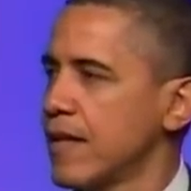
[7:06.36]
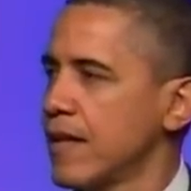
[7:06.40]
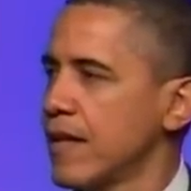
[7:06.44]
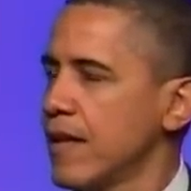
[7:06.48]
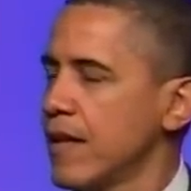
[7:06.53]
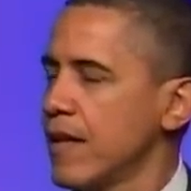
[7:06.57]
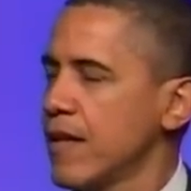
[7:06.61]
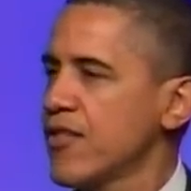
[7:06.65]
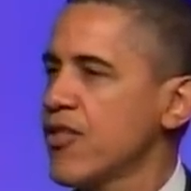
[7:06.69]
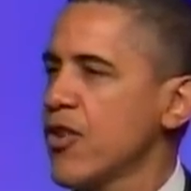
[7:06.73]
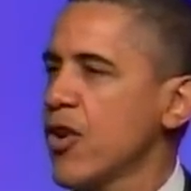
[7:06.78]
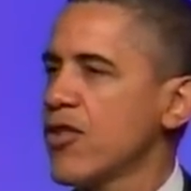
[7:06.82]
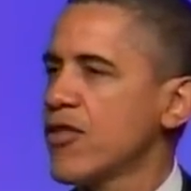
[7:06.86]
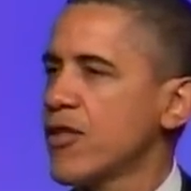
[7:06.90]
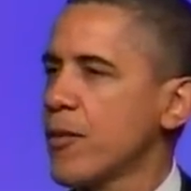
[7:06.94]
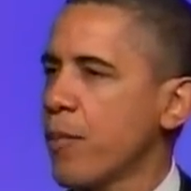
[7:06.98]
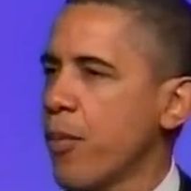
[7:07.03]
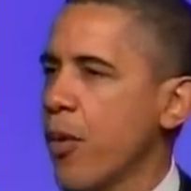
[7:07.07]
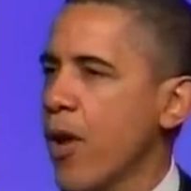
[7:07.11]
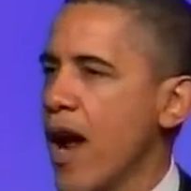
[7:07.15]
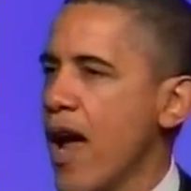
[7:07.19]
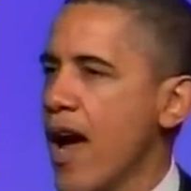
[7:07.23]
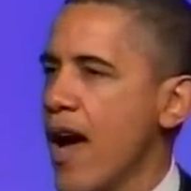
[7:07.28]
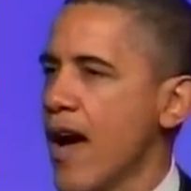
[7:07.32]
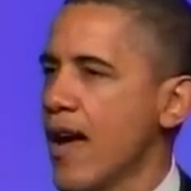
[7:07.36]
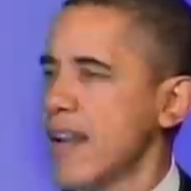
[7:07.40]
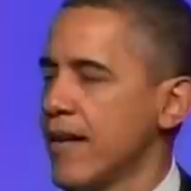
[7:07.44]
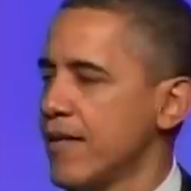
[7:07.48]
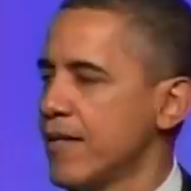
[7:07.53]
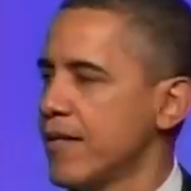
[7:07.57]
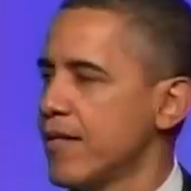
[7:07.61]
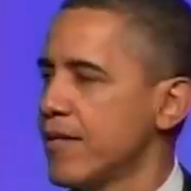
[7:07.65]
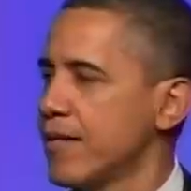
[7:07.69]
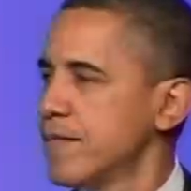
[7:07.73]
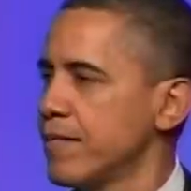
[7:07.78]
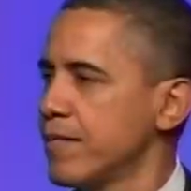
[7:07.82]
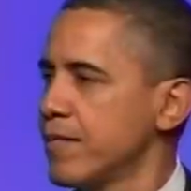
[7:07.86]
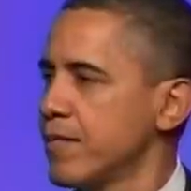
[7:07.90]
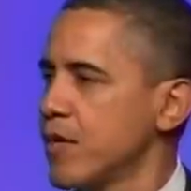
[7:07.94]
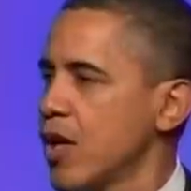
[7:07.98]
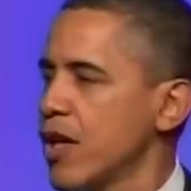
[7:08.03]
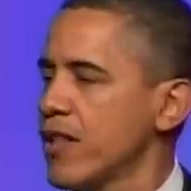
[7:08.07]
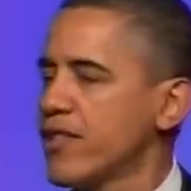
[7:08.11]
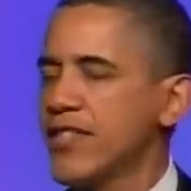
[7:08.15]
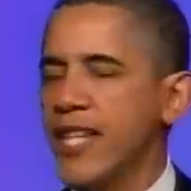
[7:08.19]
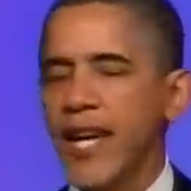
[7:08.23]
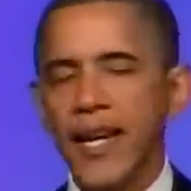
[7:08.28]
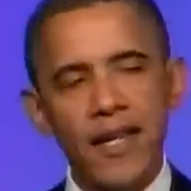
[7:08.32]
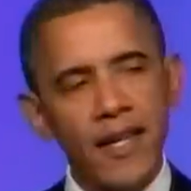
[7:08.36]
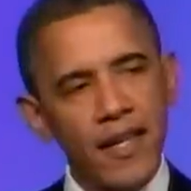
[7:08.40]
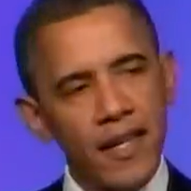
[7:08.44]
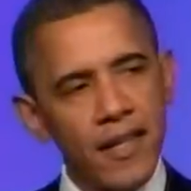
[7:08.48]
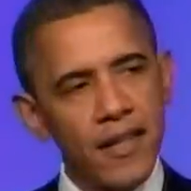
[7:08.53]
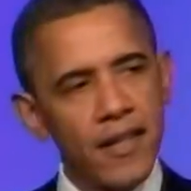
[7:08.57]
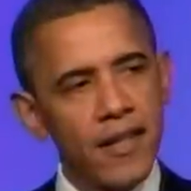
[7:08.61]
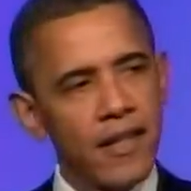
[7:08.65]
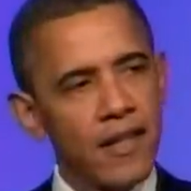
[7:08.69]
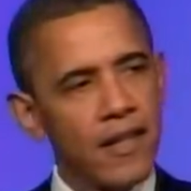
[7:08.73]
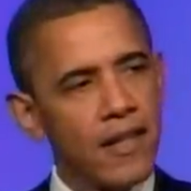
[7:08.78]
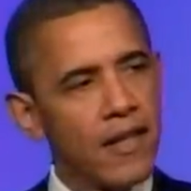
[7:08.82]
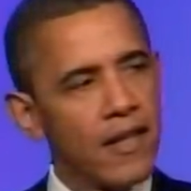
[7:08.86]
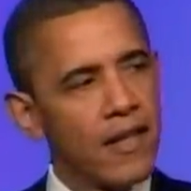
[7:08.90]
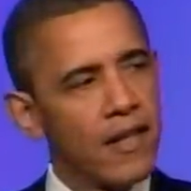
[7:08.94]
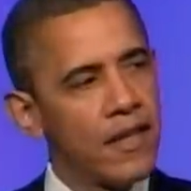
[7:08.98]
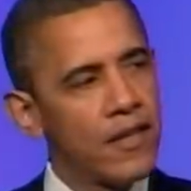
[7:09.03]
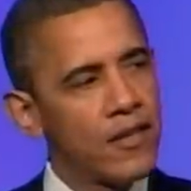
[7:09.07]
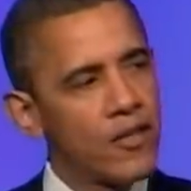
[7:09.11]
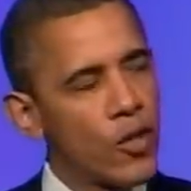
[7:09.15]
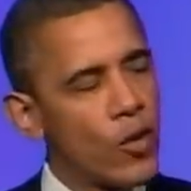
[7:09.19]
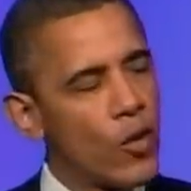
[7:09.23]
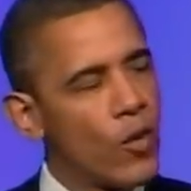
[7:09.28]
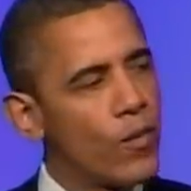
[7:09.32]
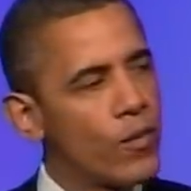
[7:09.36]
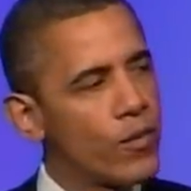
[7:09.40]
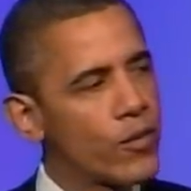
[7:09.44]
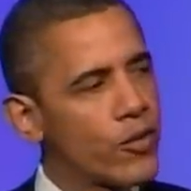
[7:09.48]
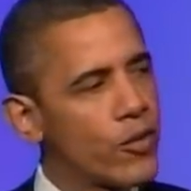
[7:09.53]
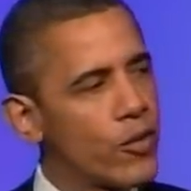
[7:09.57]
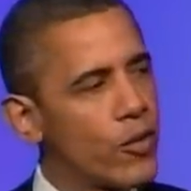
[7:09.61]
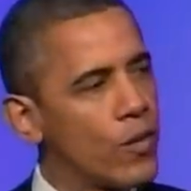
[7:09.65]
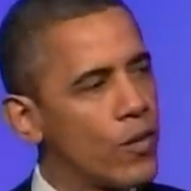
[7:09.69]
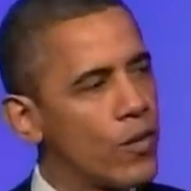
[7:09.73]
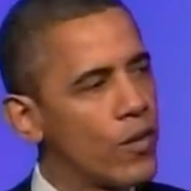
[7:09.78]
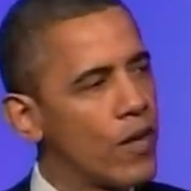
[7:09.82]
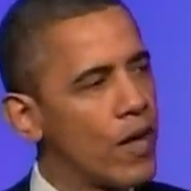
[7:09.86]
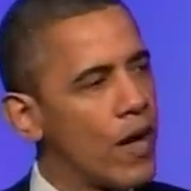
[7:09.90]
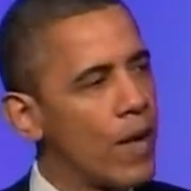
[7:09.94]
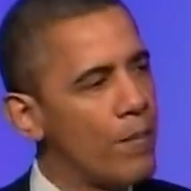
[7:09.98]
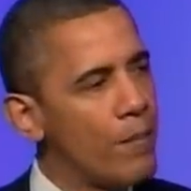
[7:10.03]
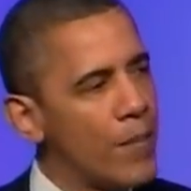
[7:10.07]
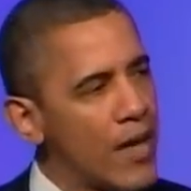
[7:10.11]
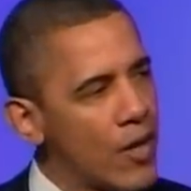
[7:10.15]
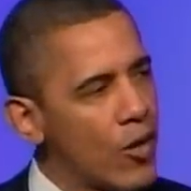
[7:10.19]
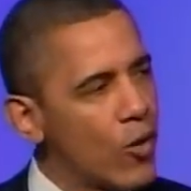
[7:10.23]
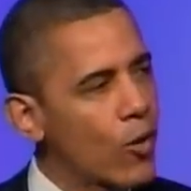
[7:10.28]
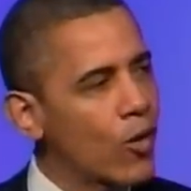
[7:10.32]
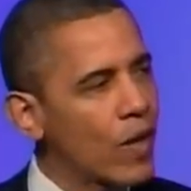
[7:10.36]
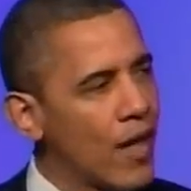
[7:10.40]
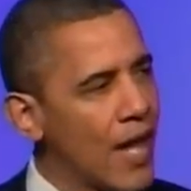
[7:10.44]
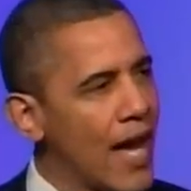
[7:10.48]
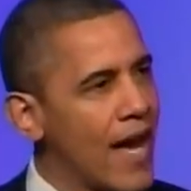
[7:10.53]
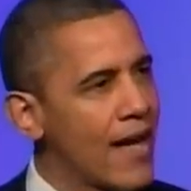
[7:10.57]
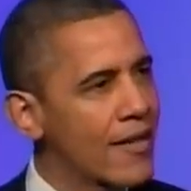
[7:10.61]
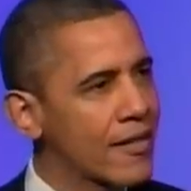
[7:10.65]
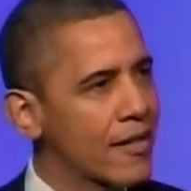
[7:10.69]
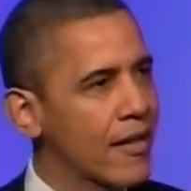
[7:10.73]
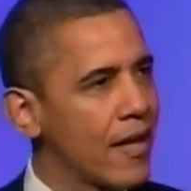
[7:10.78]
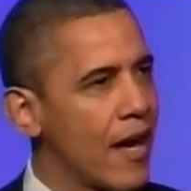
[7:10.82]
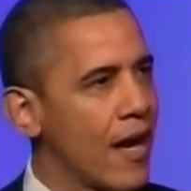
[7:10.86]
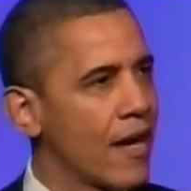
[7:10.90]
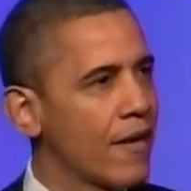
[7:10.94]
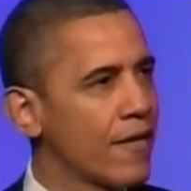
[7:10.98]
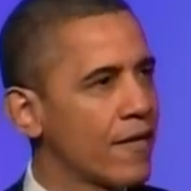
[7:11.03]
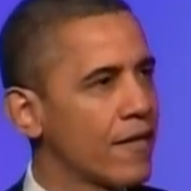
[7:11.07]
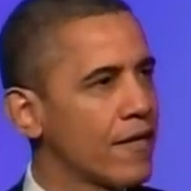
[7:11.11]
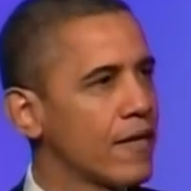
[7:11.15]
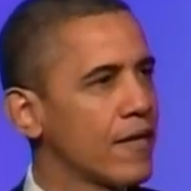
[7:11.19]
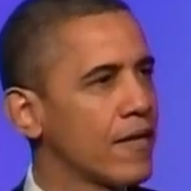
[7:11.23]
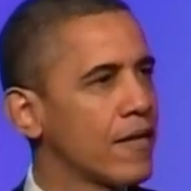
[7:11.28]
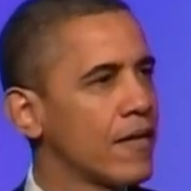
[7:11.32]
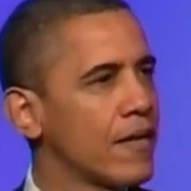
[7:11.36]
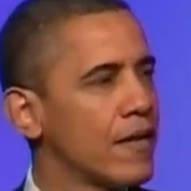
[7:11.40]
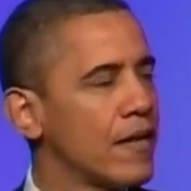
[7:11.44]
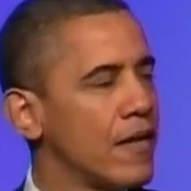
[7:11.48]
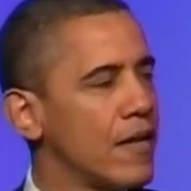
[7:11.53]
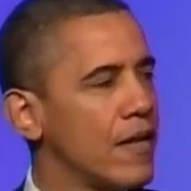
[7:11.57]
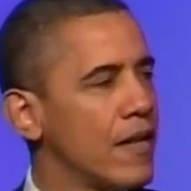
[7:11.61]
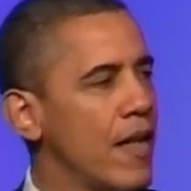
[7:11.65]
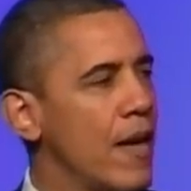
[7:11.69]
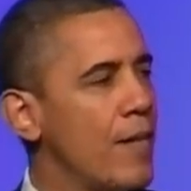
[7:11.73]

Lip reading: They're a source of pride. They're a ticket to a middle-class life.